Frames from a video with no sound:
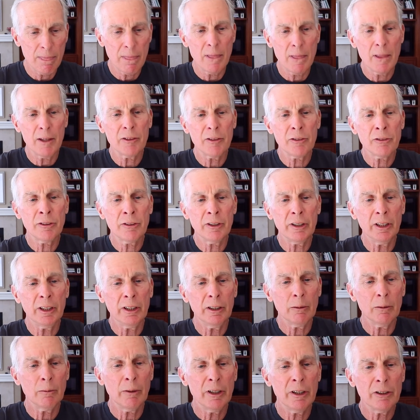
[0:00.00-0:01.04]
Let's see here,
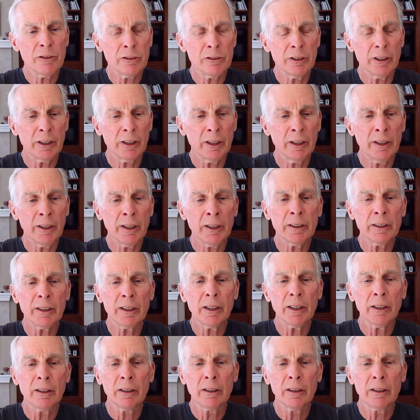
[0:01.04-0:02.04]
why isn't it connecting?